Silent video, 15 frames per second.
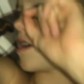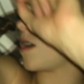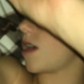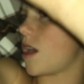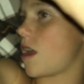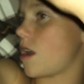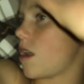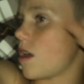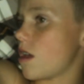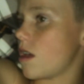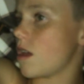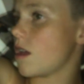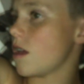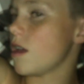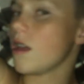And
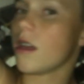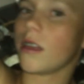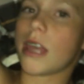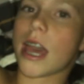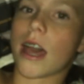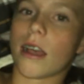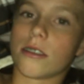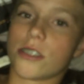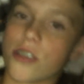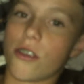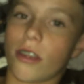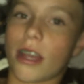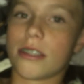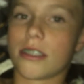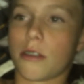yeah, I'll see you
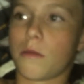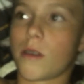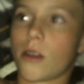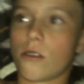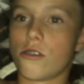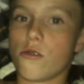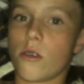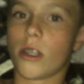guys at about two